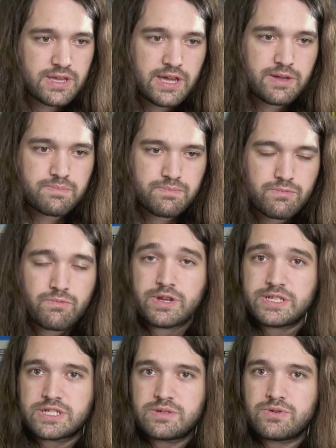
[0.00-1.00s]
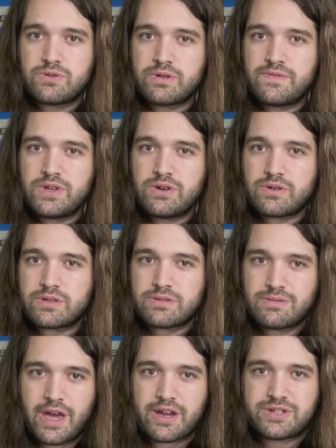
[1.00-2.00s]
a reasonable review. It
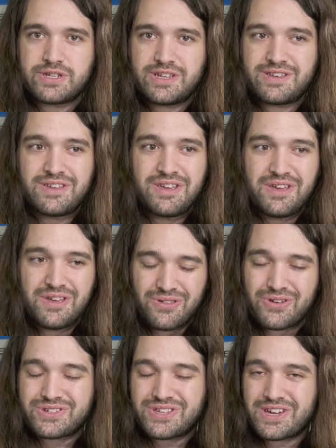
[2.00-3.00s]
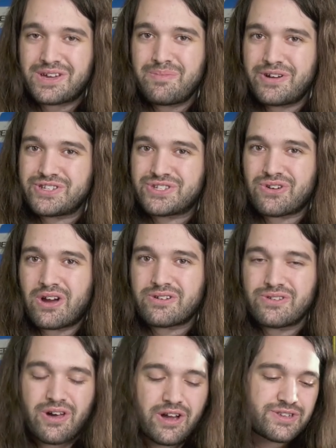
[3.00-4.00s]
actually looks like a much
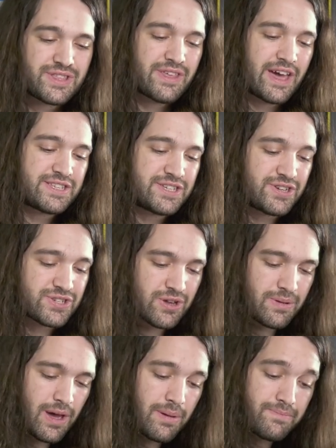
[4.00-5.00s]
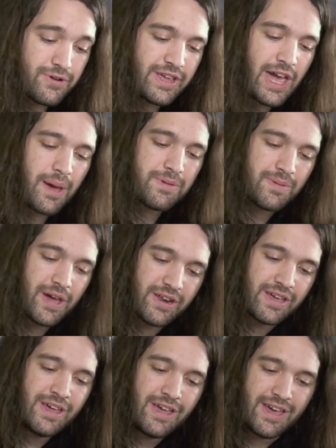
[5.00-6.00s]
stronger launch than last year, so I'm pretty happy about
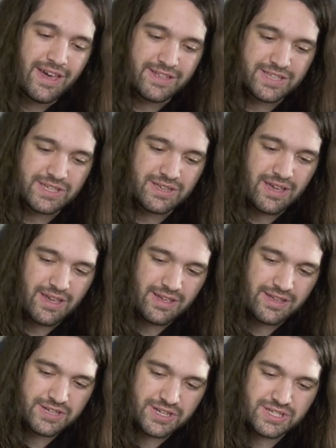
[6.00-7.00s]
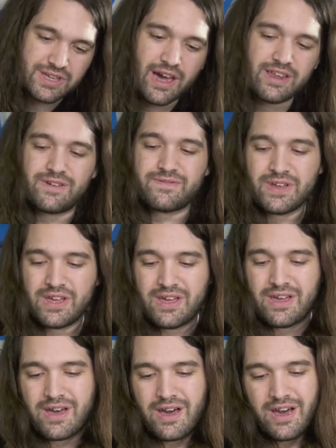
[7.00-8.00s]
it. It's, it's just kind of
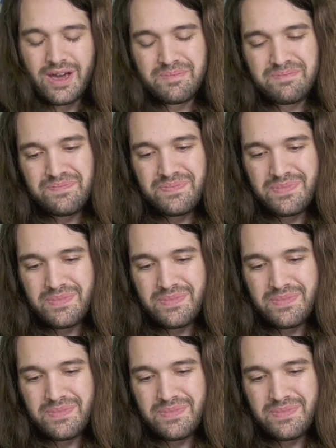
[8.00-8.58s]
um,